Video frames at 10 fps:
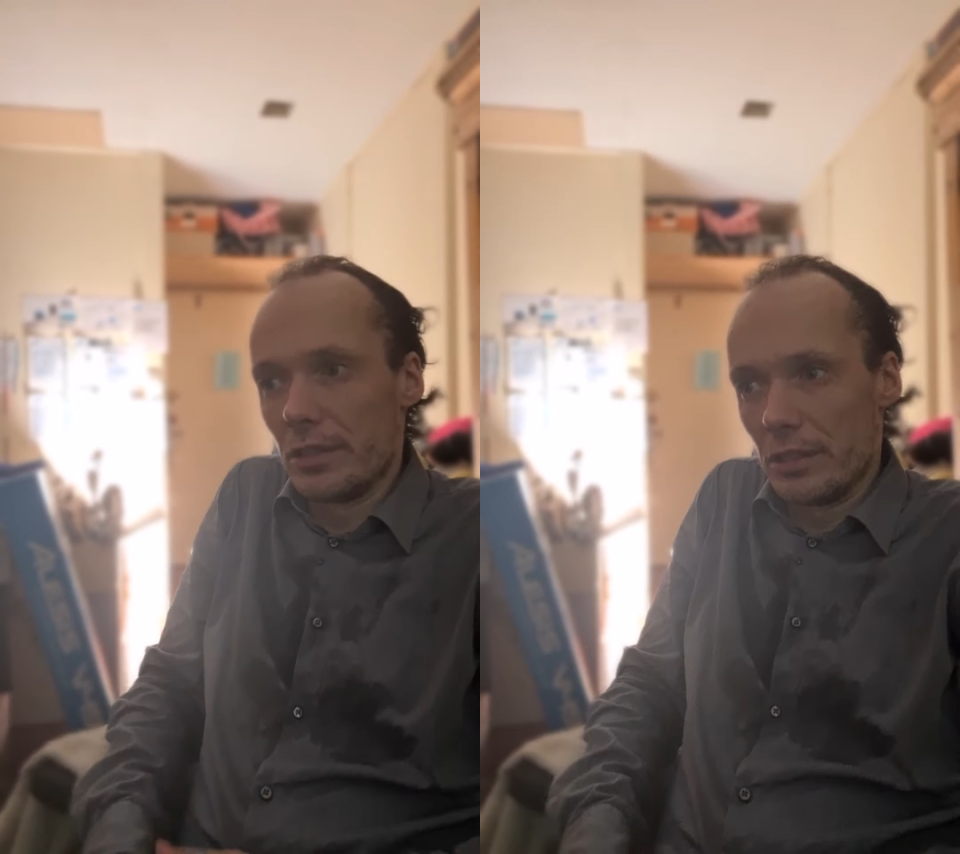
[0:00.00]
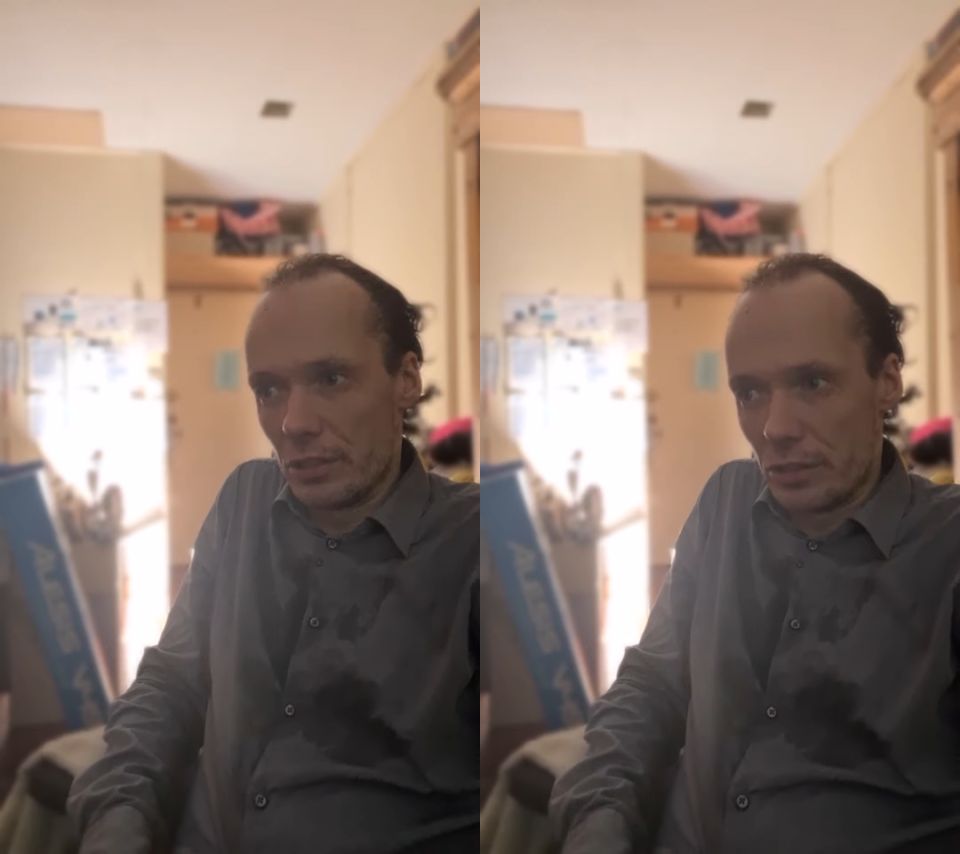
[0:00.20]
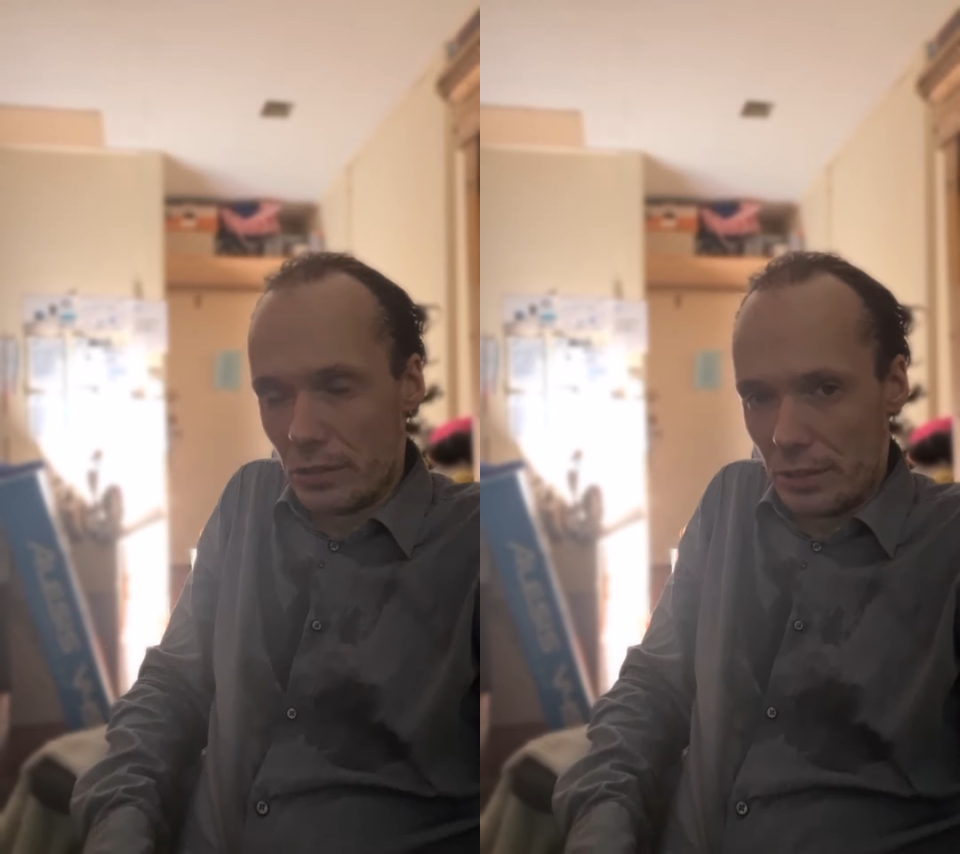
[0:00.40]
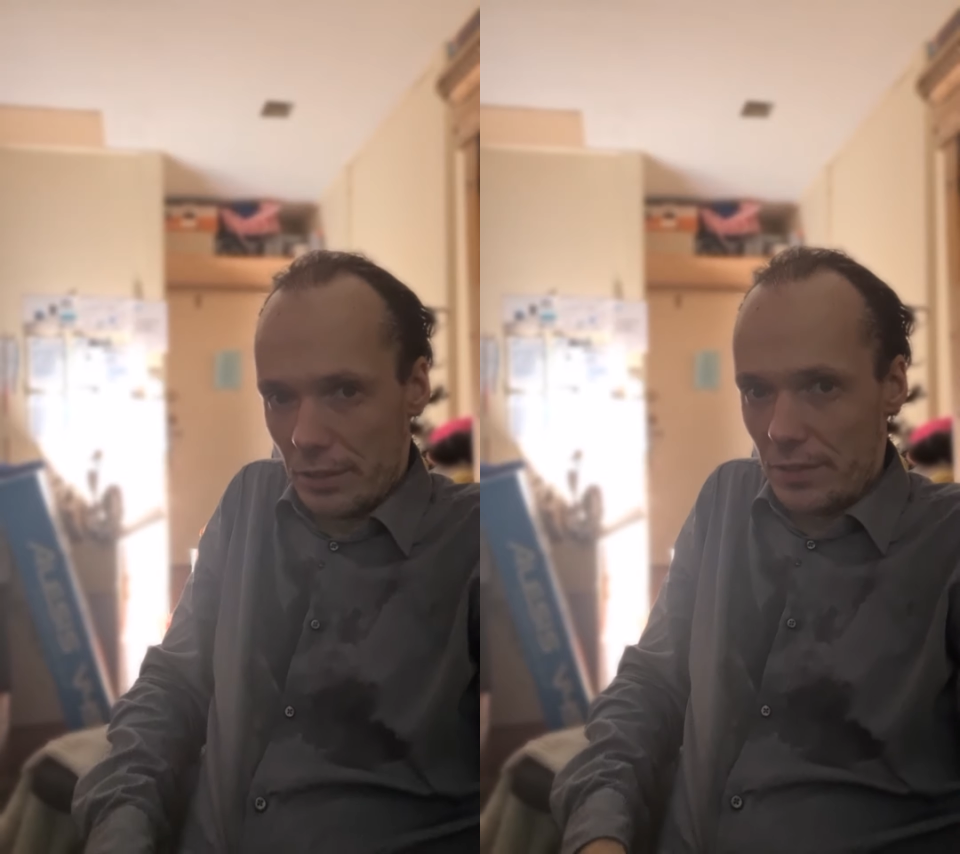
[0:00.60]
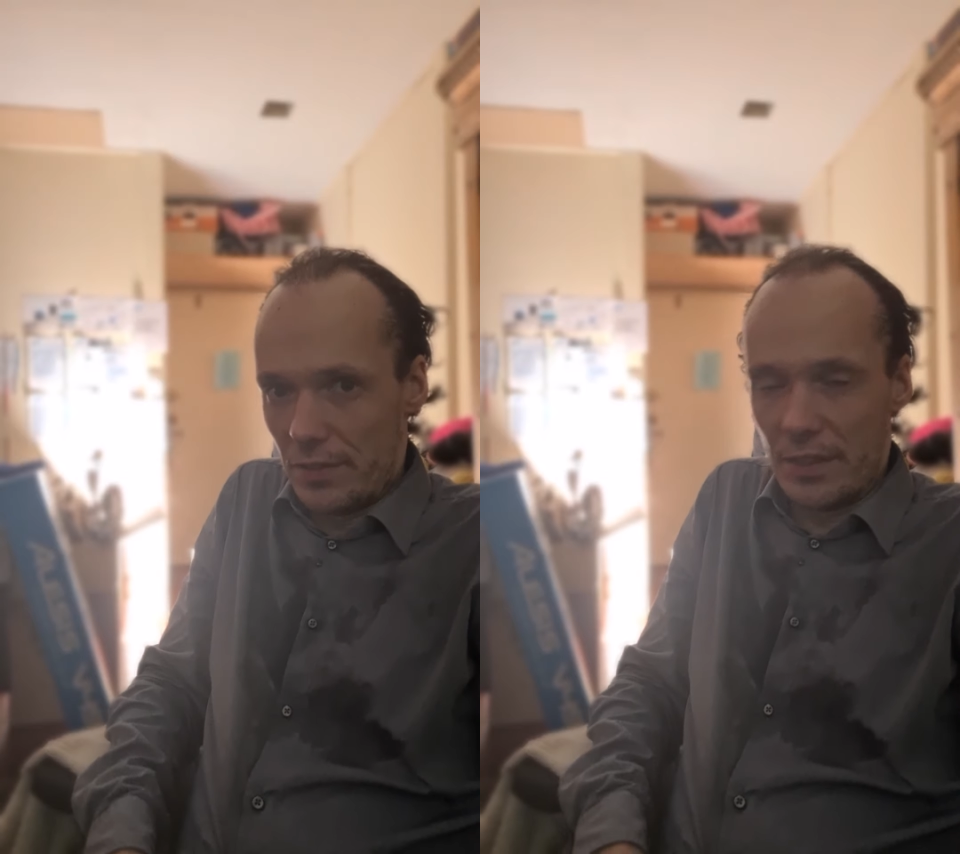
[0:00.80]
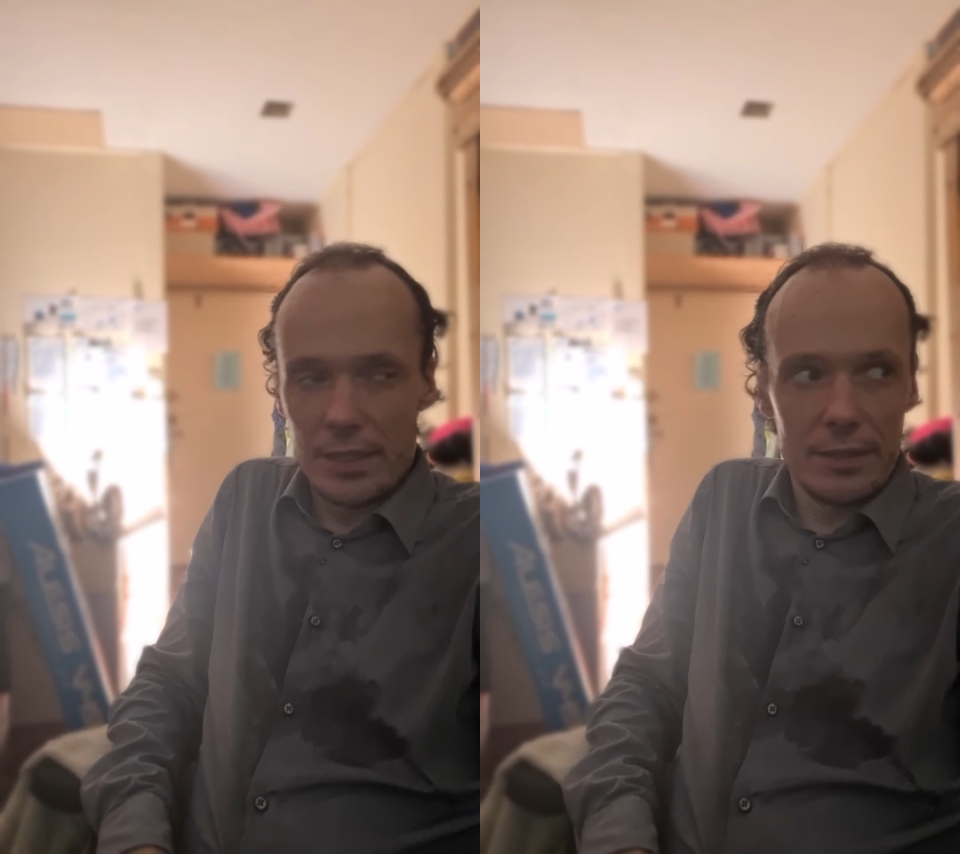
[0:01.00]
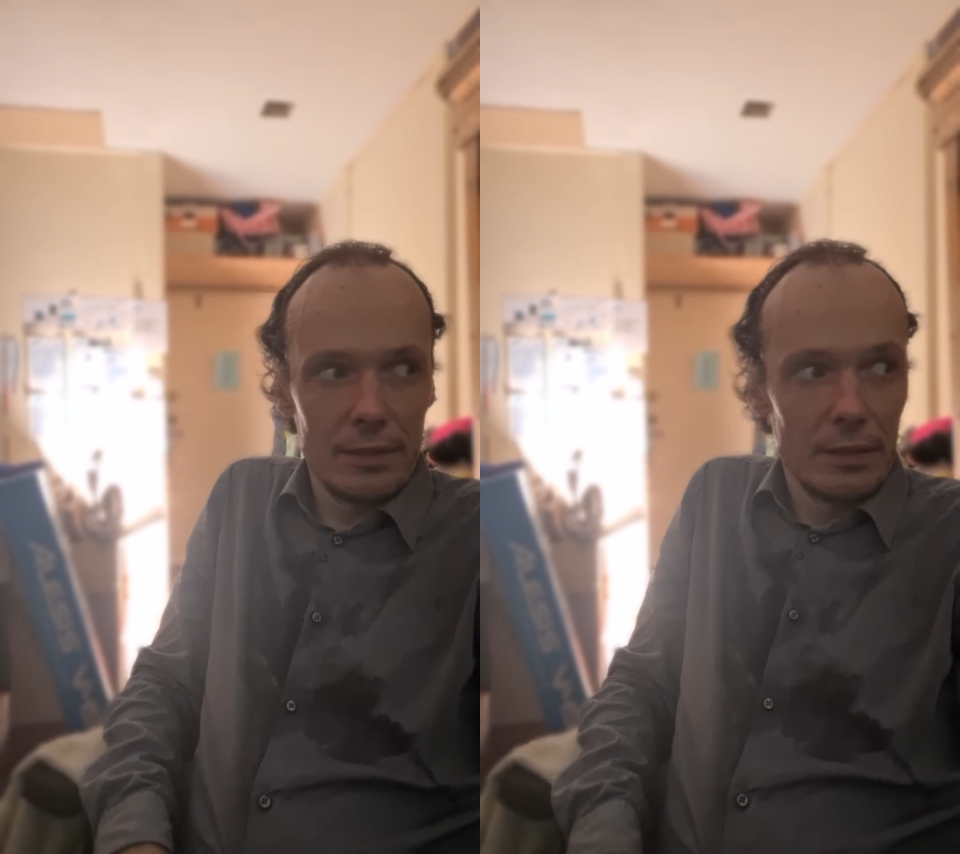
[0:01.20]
It started as that.